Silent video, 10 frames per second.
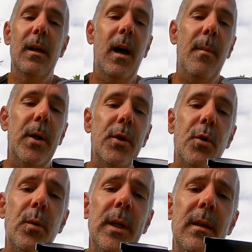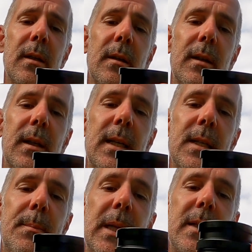aperture ring
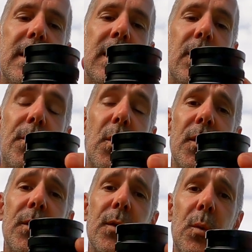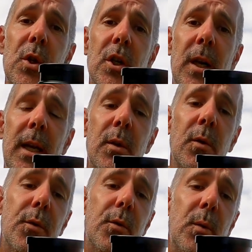is placed in the front, which I
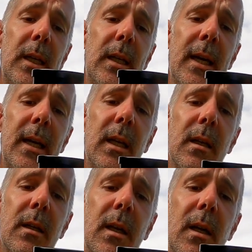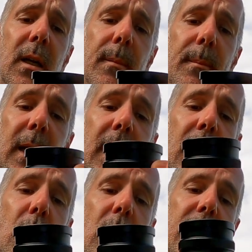don't really like. My
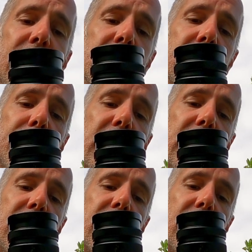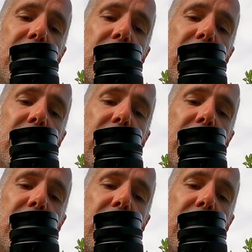Laowa is placed